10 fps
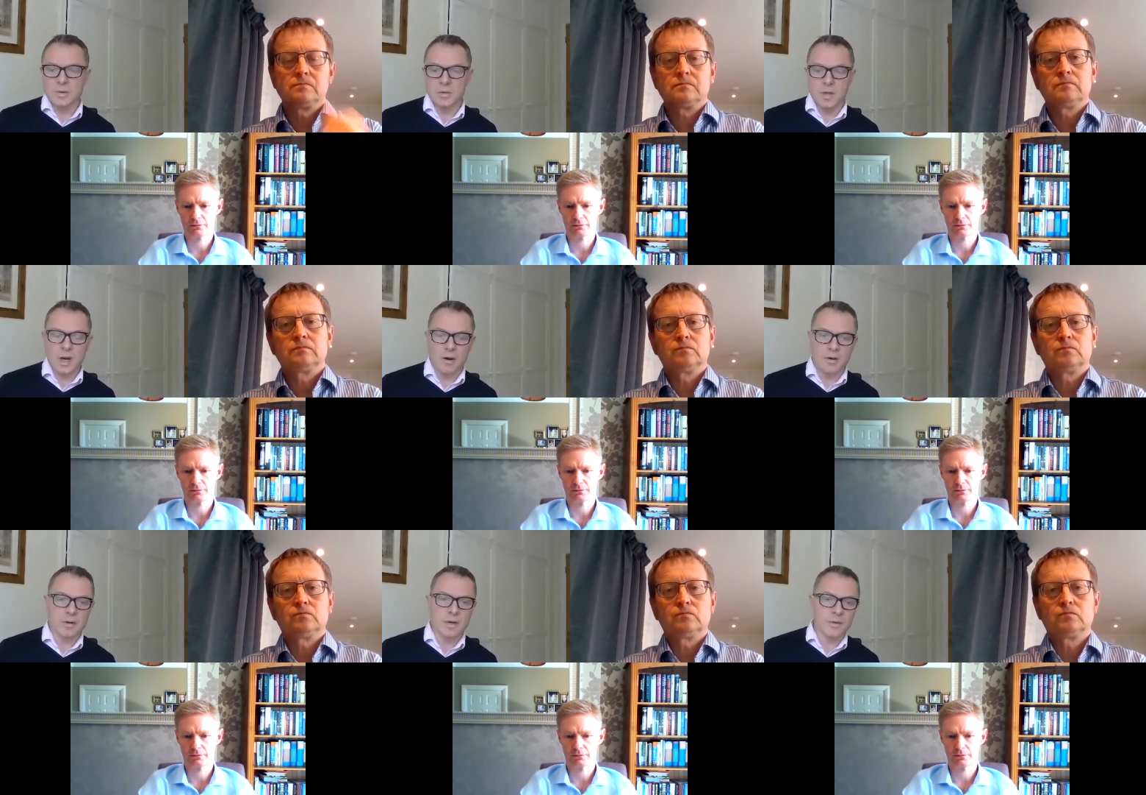Speaker 1: the current
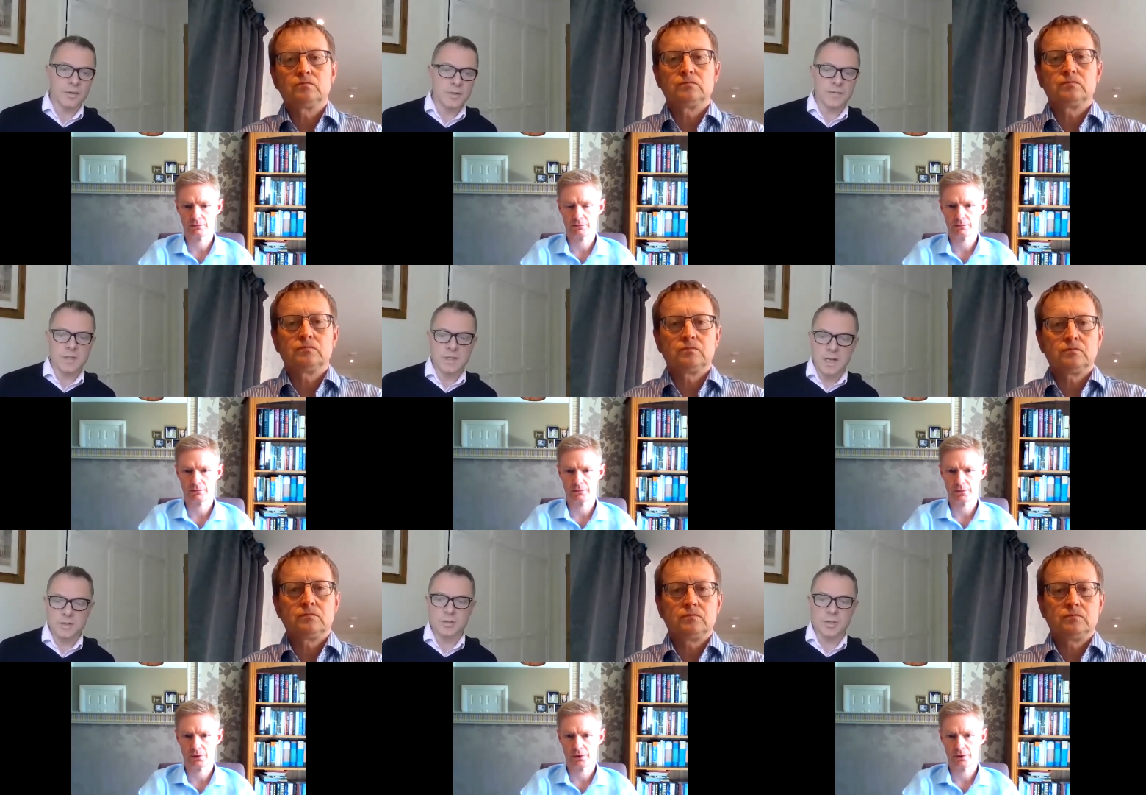health and safety
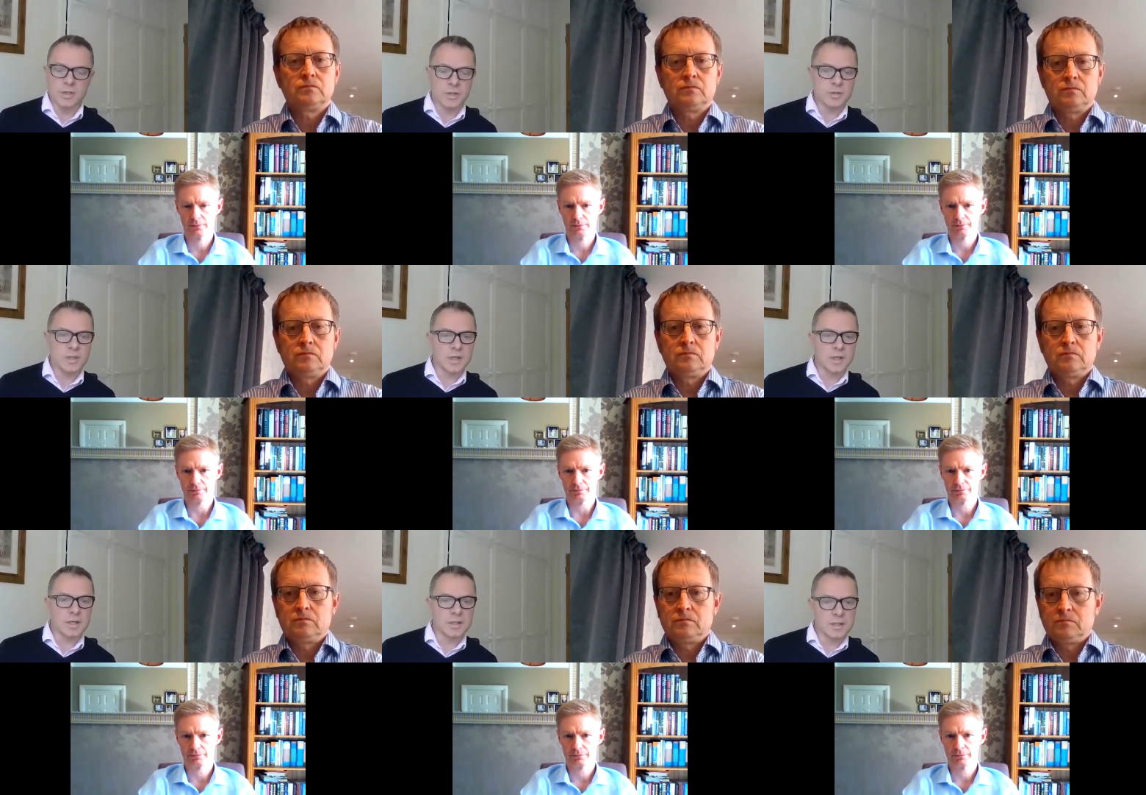statutory duties that
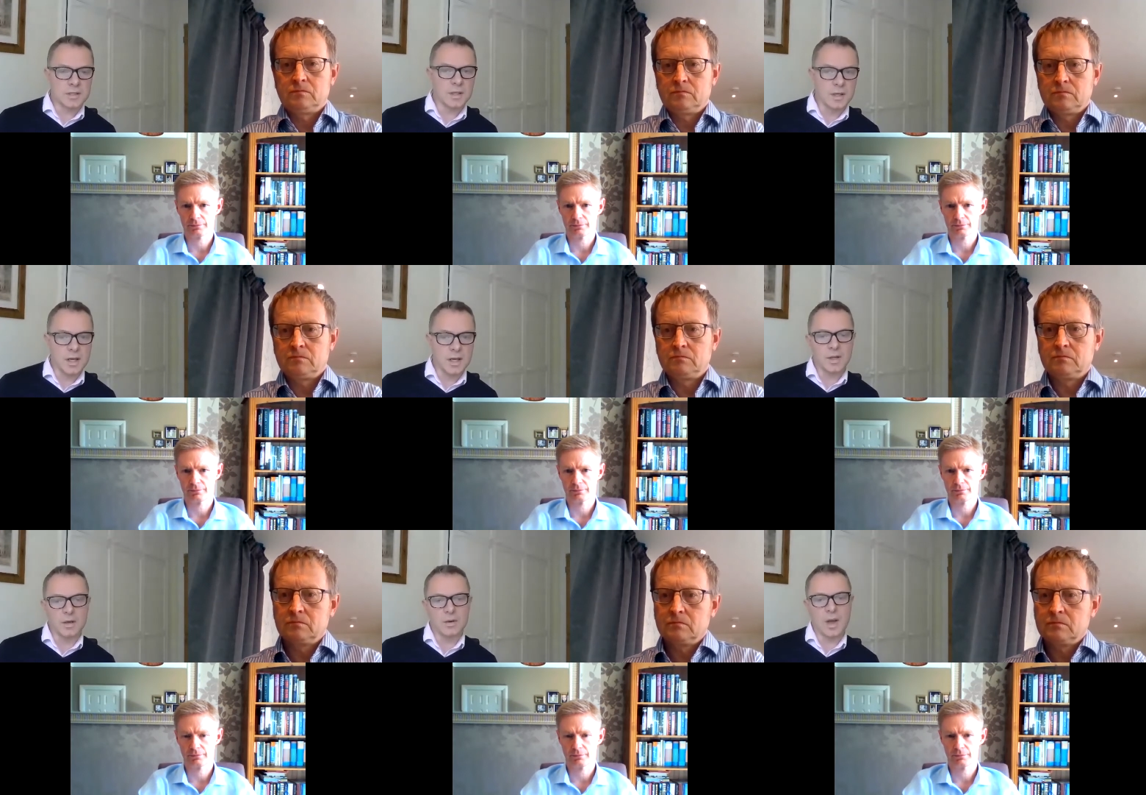exist in the, in
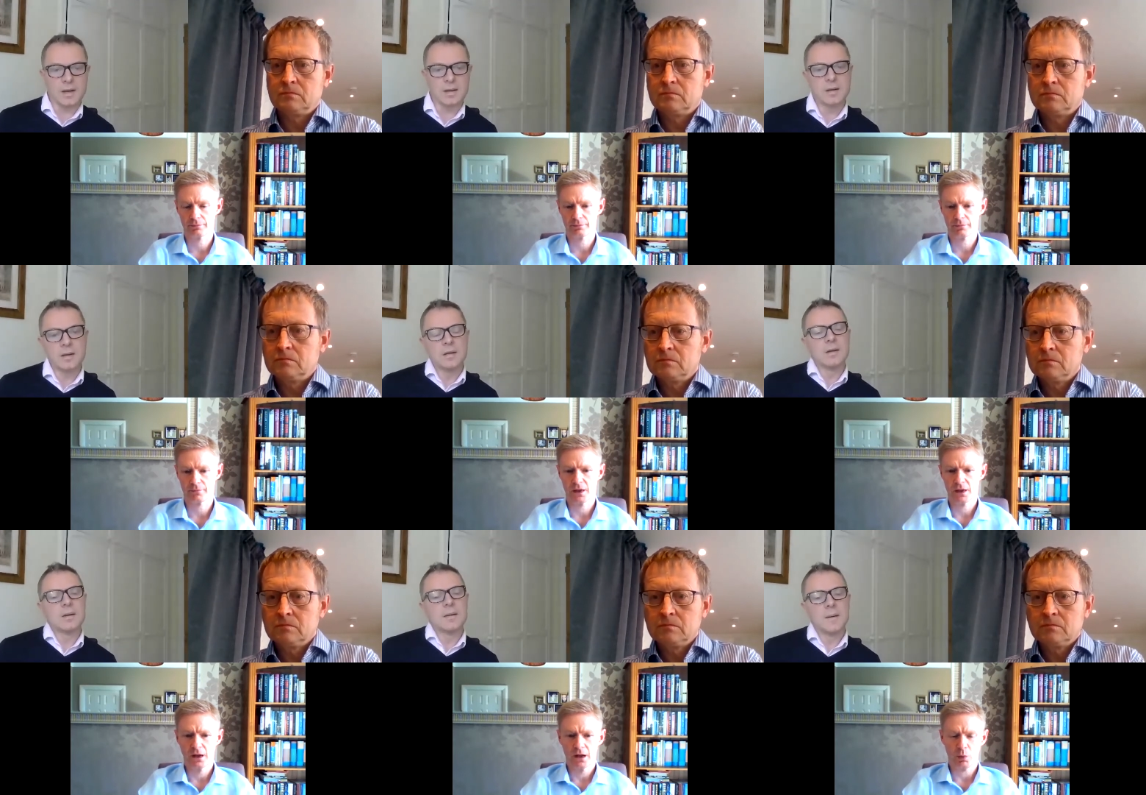the UK?
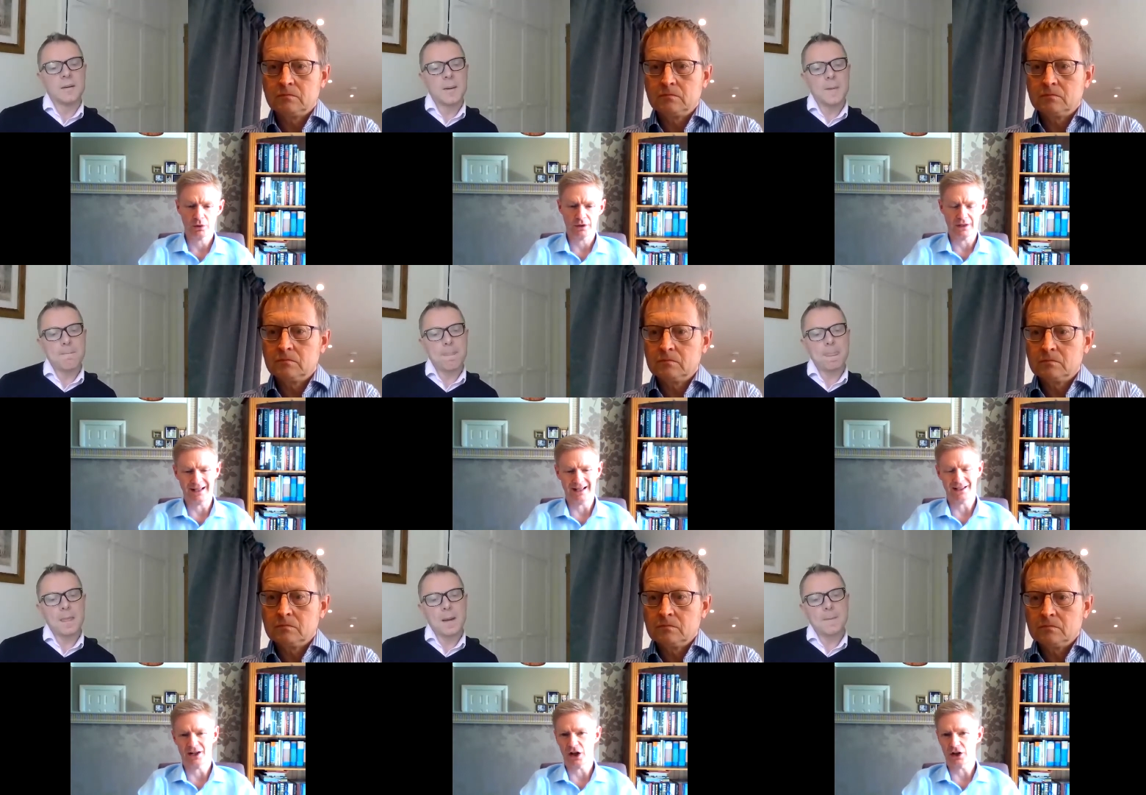
Speaker 2: Well,
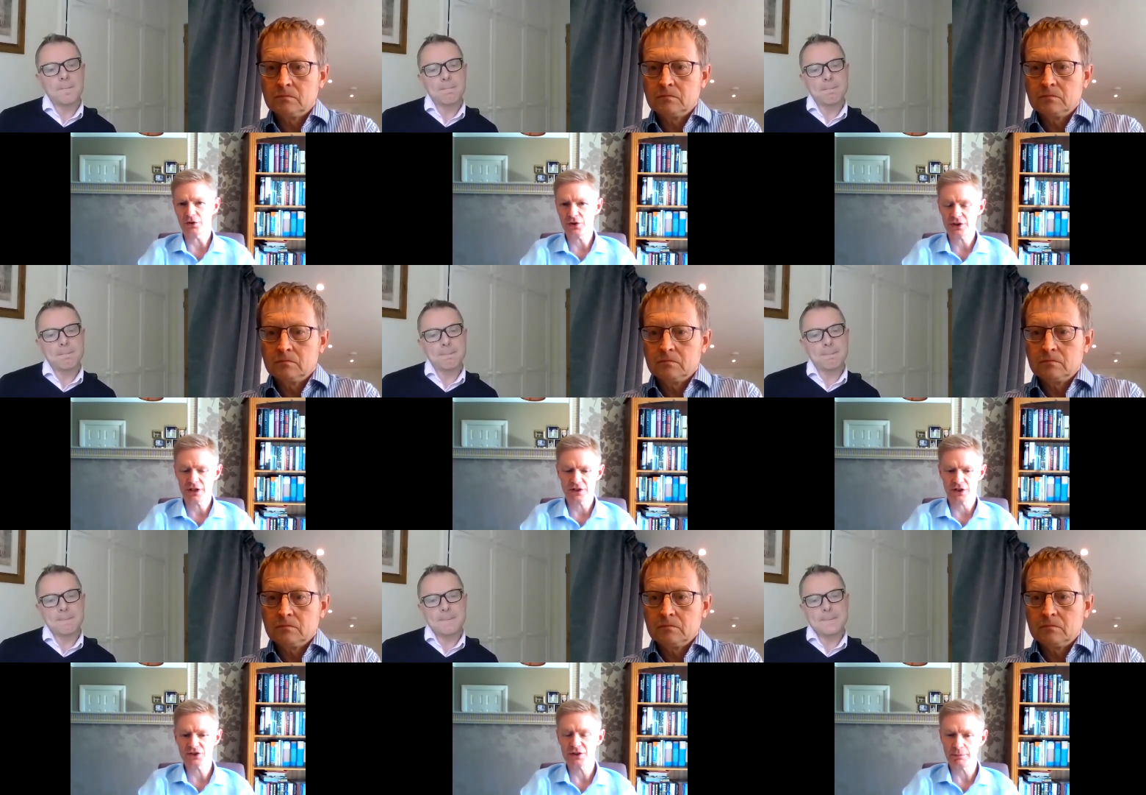I don't think that there
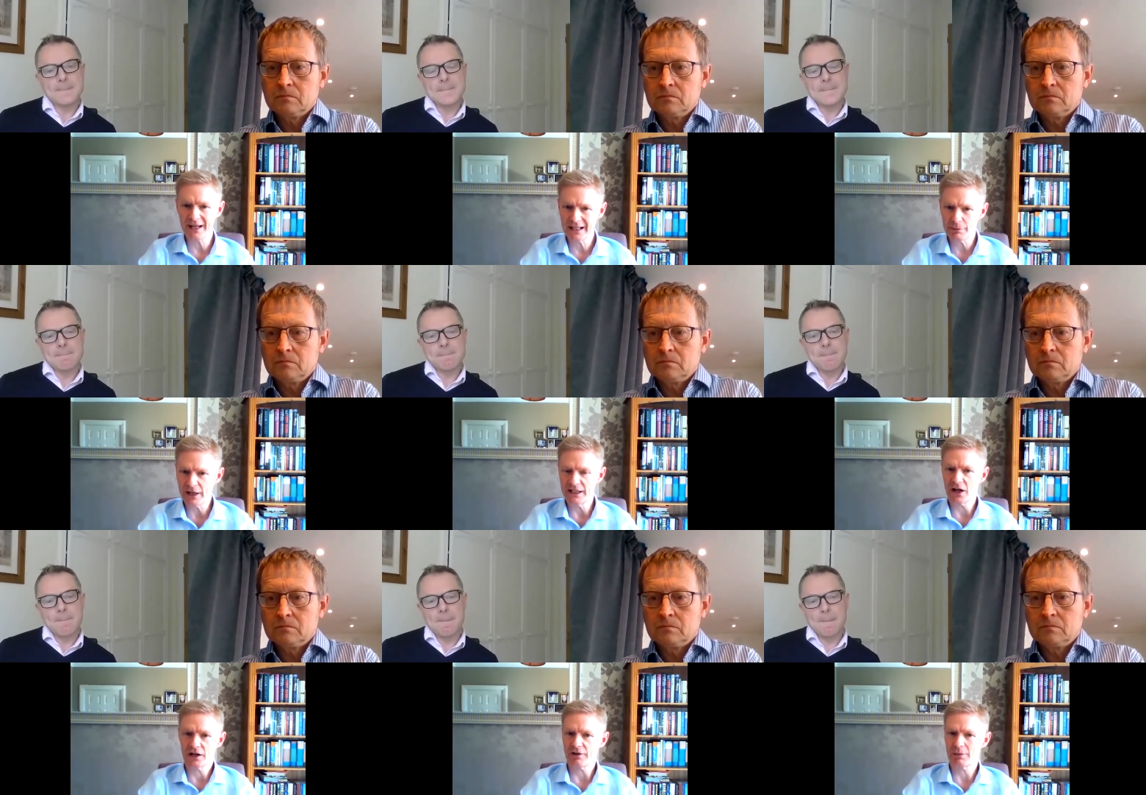doesn't appear to be any
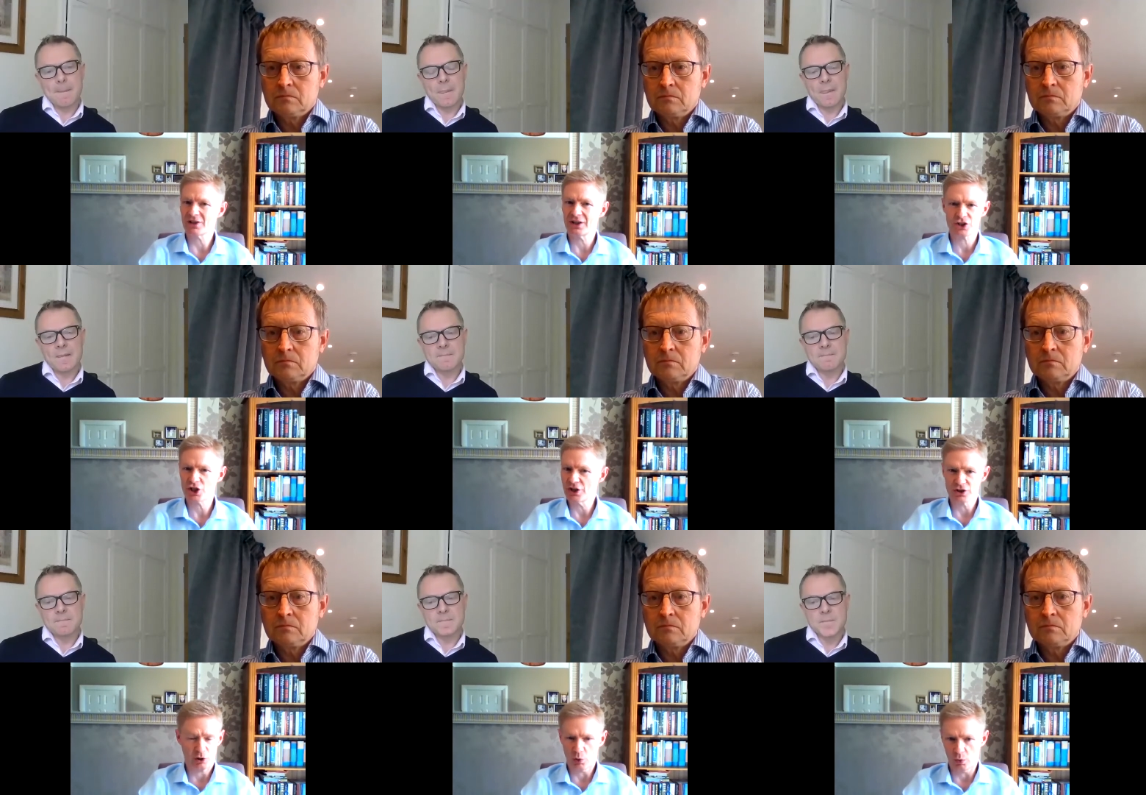kind of appetite to change the
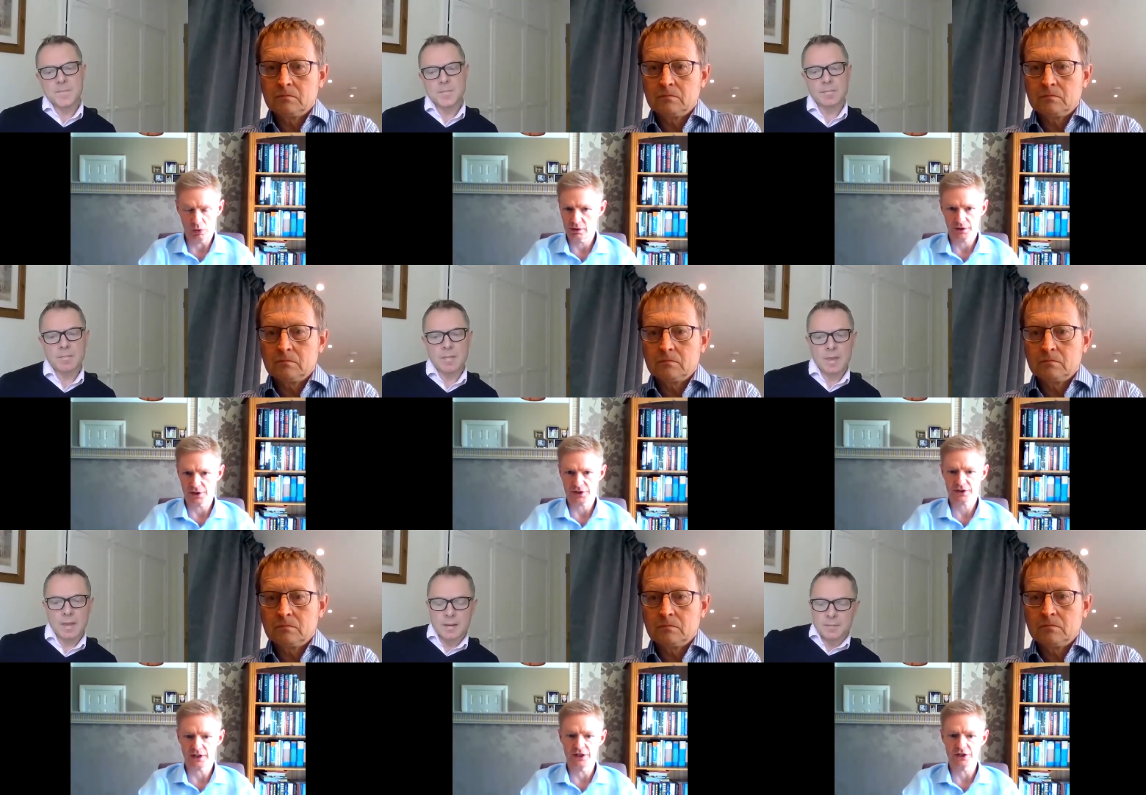law at this stage.